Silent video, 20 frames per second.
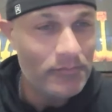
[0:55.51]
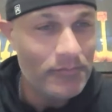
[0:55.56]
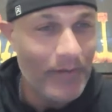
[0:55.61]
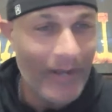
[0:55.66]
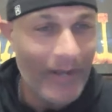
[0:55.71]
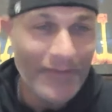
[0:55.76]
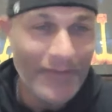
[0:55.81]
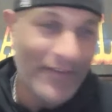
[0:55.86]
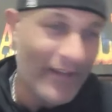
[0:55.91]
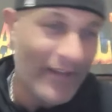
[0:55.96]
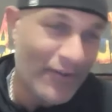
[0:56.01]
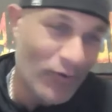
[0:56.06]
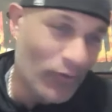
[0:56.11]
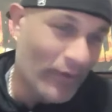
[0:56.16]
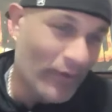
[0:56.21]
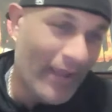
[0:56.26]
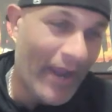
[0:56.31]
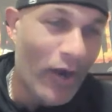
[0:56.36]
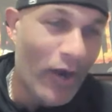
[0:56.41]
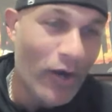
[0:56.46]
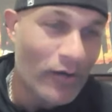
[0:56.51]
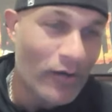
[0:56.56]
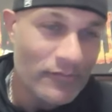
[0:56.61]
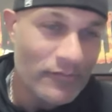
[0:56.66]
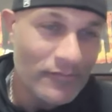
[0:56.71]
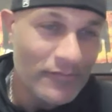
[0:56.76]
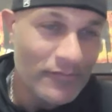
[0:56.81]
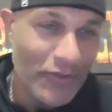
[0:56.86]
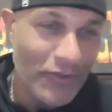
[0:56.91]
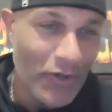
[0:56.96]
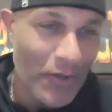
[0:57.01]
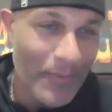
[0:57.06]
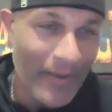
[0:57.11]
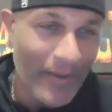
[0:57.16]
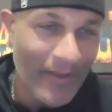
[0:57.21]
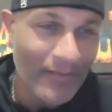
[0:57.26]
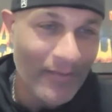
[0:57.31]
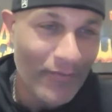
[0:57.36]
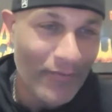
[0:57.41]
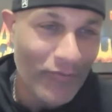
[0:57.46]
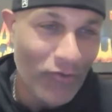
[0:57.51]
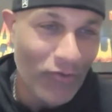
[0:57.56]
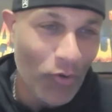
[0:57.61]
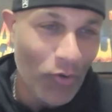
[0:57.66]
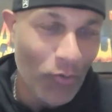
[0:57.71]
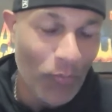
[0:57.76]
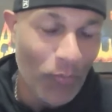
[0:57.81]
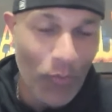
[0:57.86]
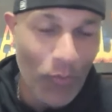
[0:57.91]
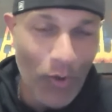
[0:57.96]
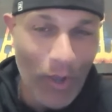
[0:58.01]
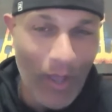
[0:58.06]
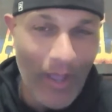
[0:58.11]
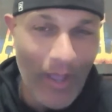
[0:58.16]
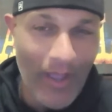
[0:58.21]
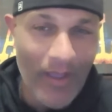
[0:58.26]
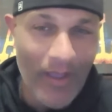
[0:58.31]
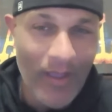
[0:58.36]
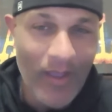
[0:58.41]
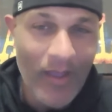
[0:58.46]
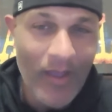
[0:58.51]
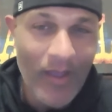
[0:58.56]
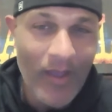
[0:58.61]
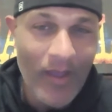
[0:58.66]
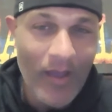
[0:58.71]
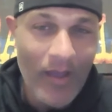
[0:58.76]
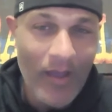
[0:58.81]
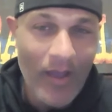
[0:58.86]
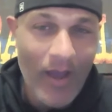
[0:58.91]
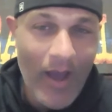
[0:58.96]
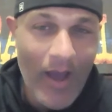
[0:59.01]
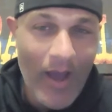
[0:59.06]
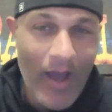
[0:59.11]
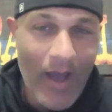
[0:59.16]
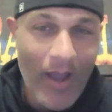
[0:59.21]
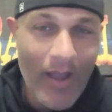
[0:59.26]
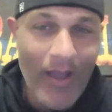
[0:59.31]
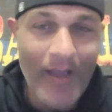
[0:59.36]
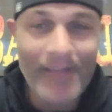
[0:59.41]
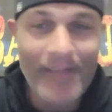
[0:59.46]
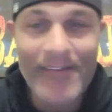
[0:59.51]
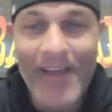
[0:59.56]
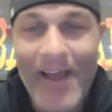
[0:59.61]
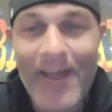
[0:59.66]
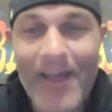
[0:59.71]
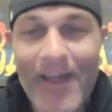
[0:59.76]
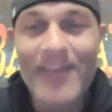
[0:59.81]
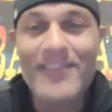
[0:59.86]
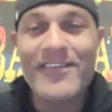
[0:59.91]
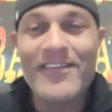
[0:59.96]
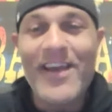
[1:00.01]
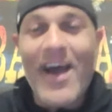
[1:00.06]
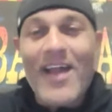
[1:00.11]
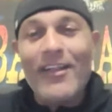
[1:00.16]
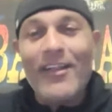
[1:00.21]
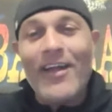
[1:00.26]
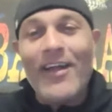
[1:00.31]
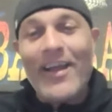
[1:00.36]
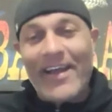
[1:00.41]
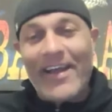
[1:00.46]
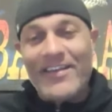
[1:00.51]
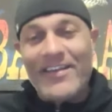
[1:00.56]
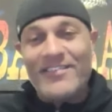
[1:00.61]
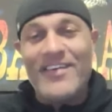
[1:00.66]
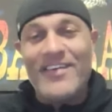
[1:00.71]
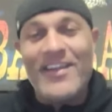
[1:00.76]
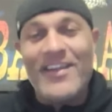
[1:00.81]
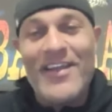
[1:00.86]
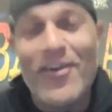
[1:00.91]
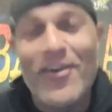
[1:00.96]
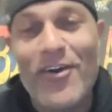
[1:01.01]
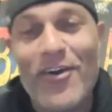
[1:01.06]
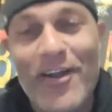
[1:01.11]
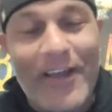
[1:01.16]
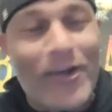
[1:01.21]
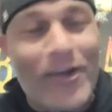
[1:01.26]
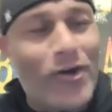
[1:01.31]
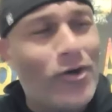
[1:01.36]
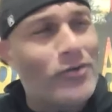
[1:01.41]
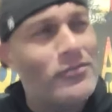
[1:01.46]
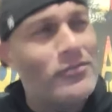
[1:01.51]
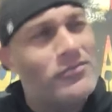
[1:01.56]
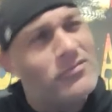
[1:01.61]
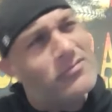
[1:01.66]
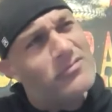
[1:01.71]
I, I don't care. You know what I mean? So I, it's kind of, it's kind of like I sit here and I go,